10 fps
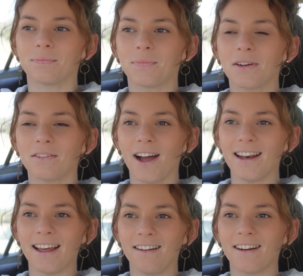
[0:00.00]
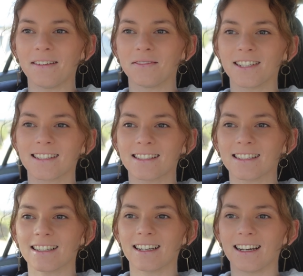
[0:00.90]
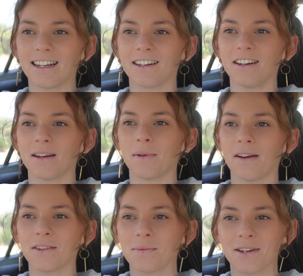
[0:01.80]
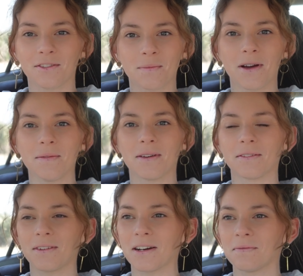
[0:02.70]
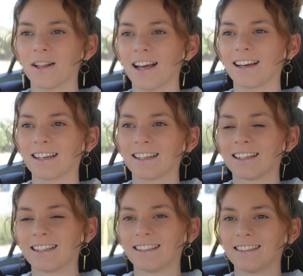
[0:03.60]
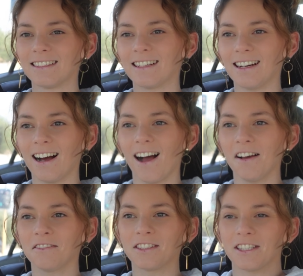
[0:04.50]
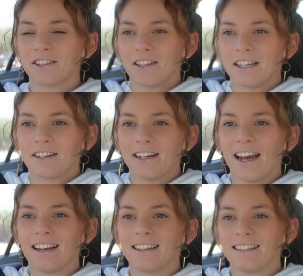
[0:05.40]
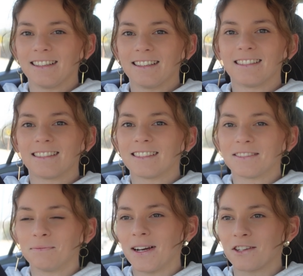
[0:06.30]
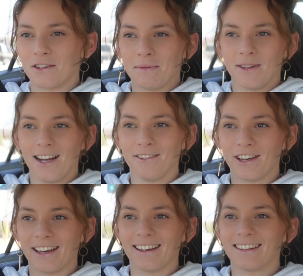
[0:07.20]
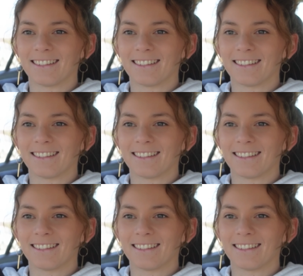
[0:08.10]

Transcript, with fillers: But right now I'm just, I don't know, I'm having a bit of a moment where I'm like, I've literally created my dream life here.